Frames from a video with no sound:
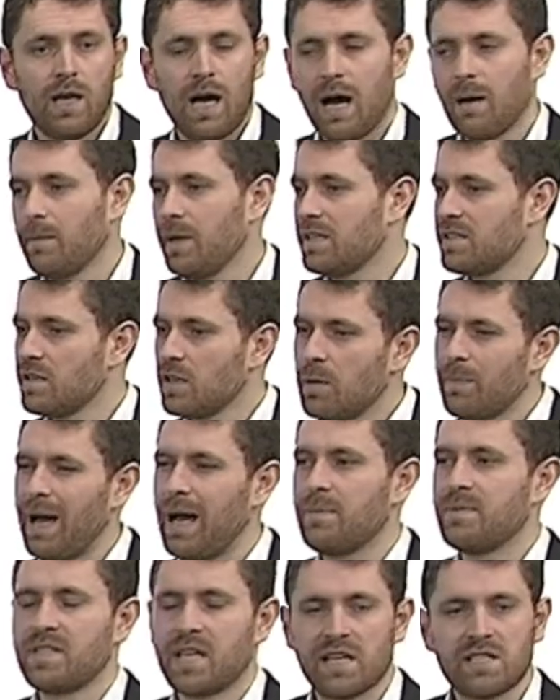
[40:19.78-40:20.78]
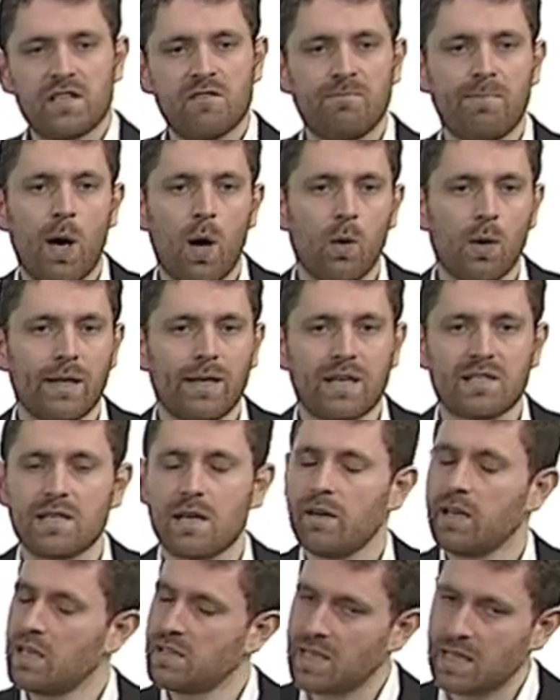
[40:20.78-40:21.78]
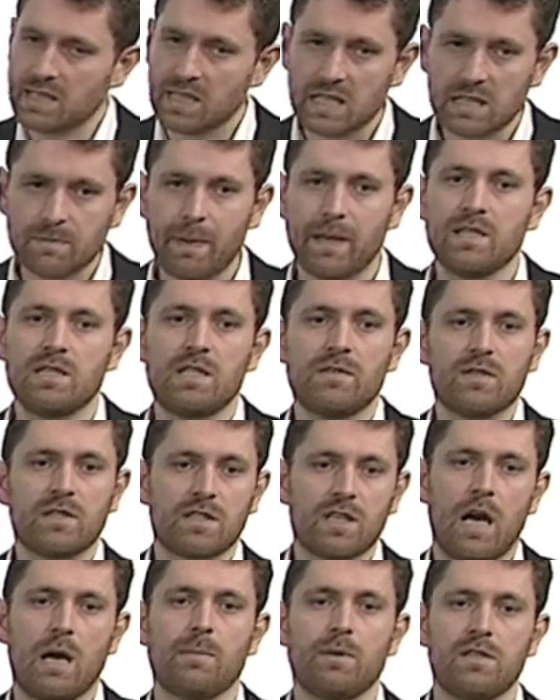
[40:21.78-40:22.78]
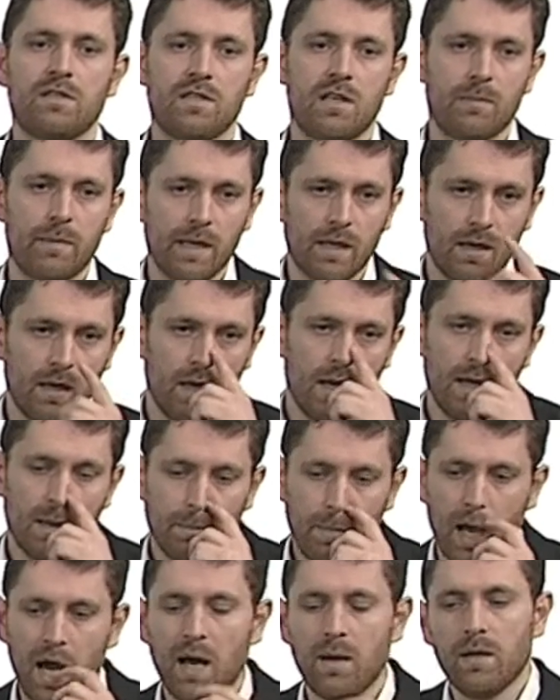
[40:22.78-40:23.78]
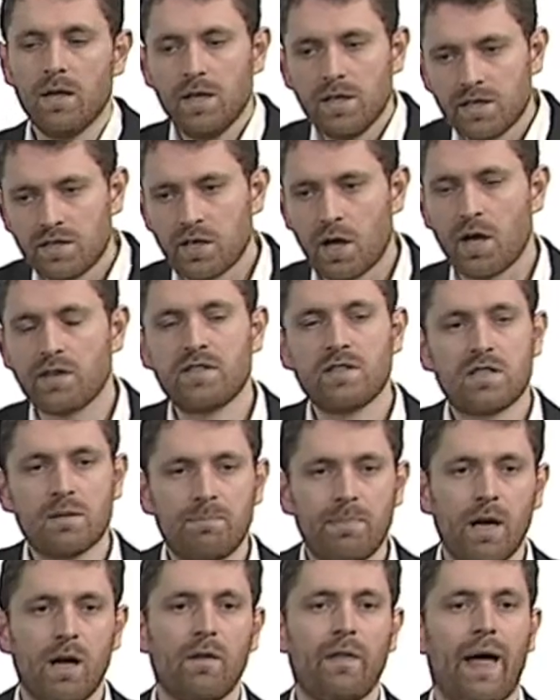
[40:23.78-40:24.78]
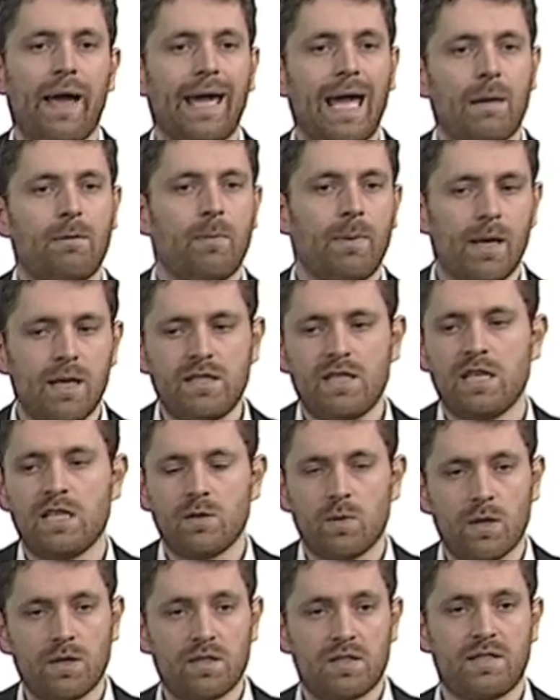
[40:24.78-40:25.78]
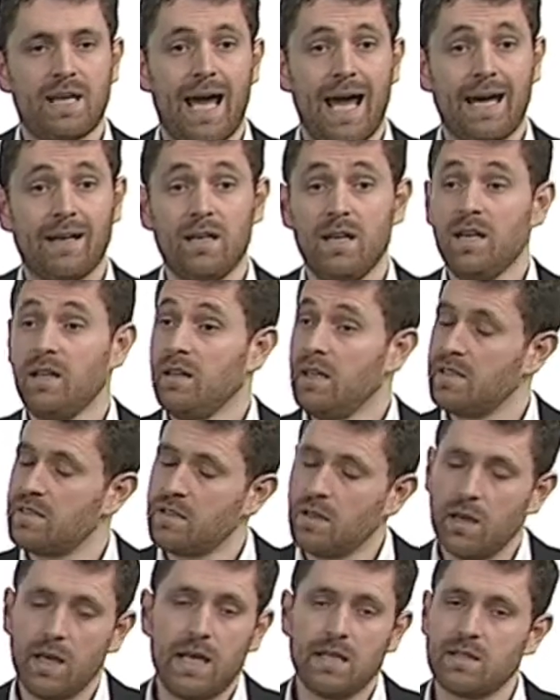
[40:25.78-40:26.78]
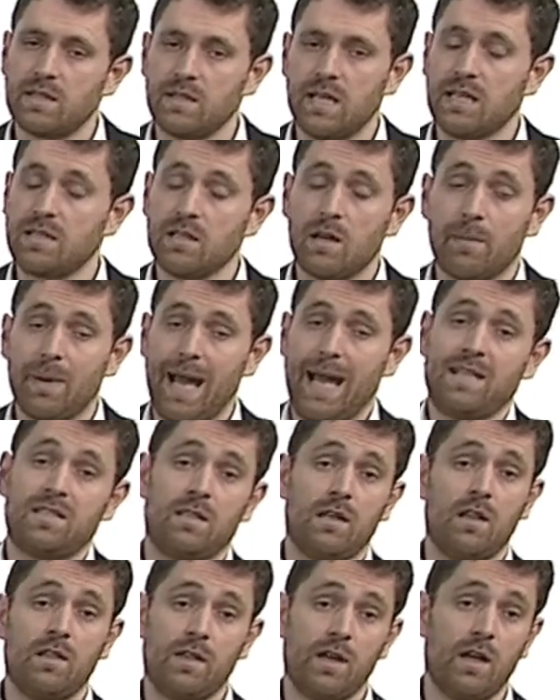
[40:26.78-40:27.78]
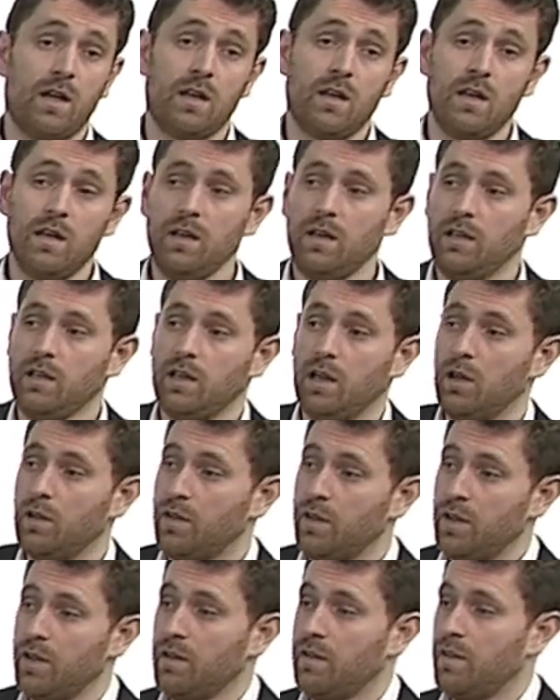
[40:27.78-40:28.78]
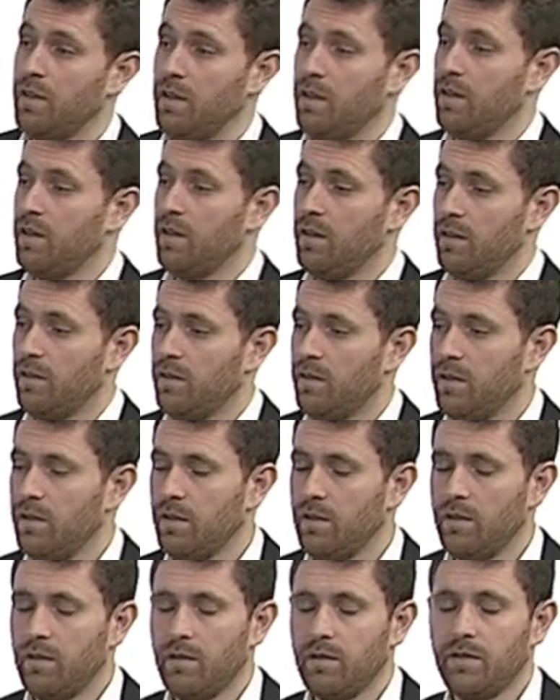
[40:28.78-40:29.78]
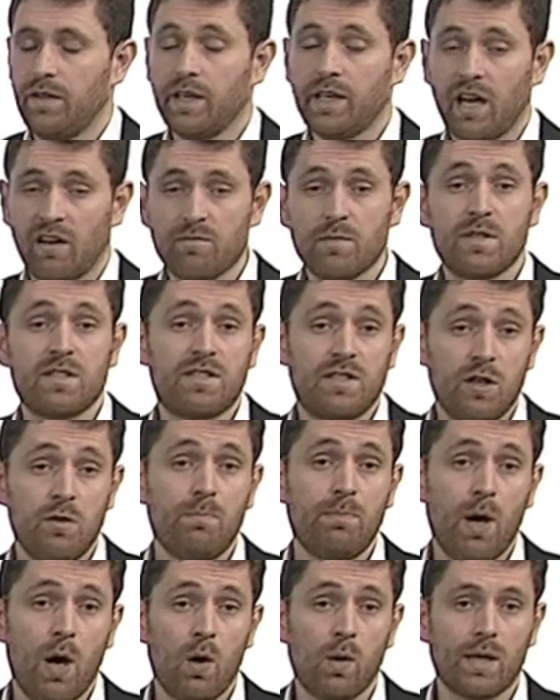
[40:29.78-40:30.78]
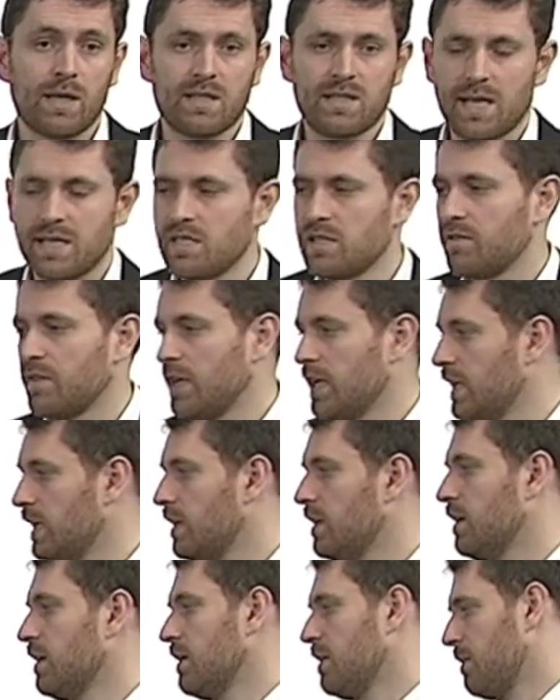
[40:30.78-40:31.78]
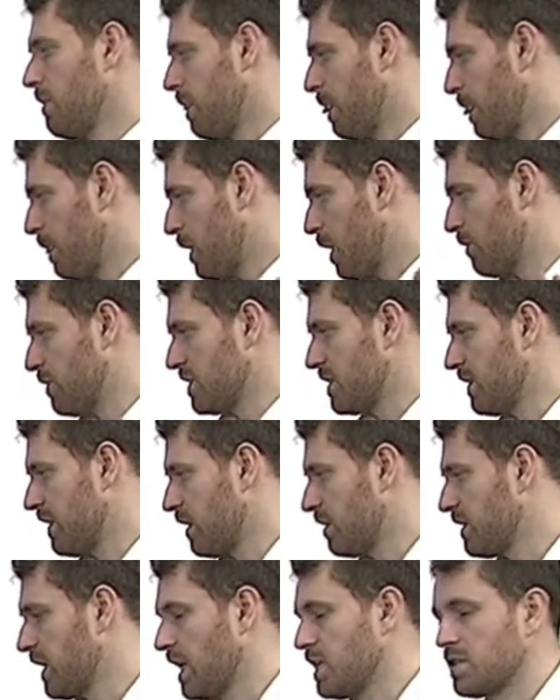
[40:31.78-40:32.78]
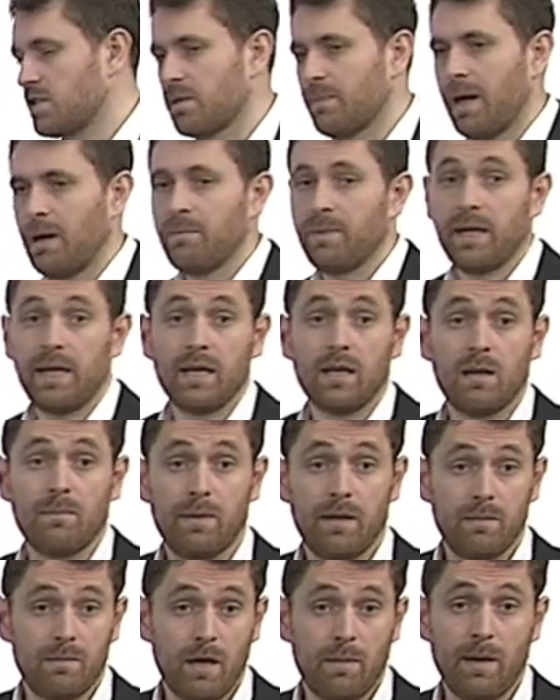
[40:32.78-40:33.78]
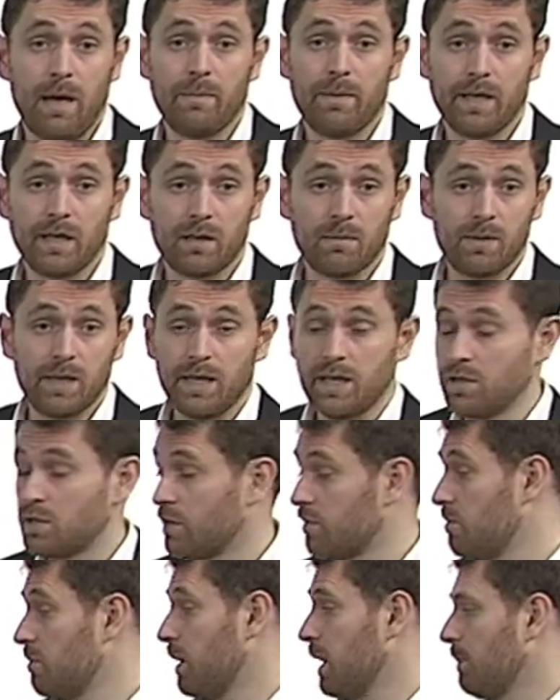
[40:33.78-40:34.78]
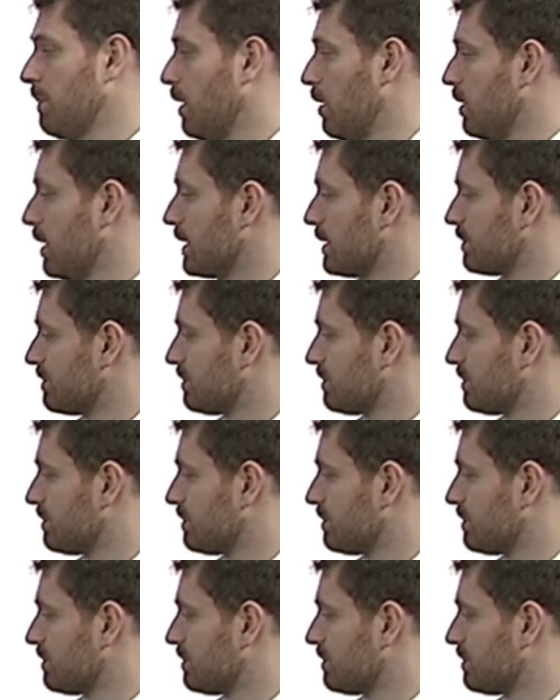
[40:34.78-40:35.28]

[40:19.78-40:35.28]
It's not about obsessive polling necessarily, because that's expensive and time consuming, but starting to build that capability to understand. It's not by accident that that governments do poll extensively. Obviously, there are dangers about being completely driven by polling.